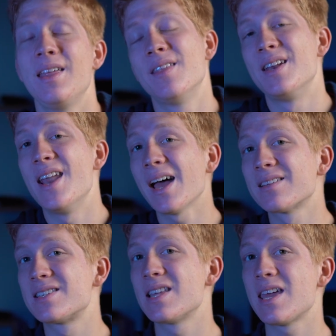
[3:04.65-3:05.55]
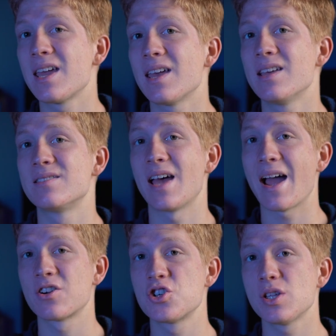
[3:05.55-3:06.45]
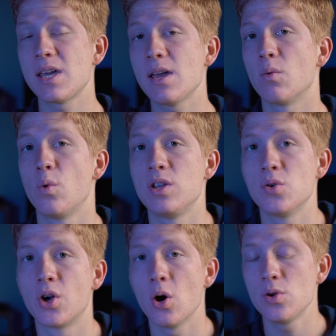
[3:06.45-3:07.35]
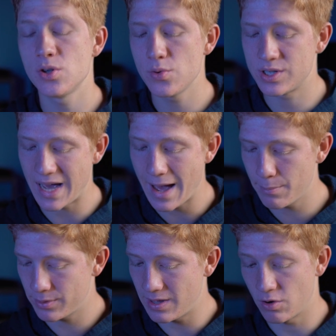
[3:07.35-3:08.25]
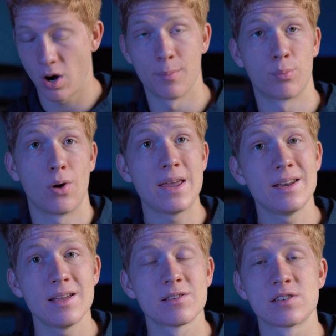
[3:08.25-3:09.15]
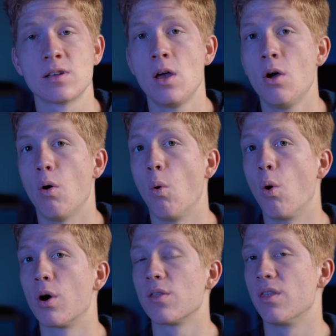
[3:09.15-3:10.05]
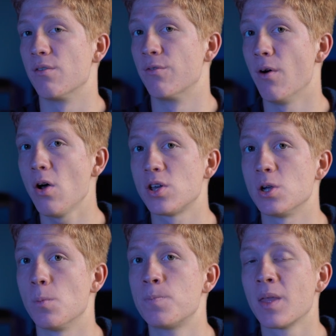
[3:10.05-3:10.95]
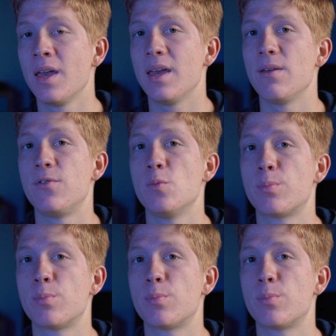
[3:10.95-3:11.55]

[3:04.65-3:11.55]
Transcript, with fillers: The next thing is actually when you go to tap either on brightness or the volume, if you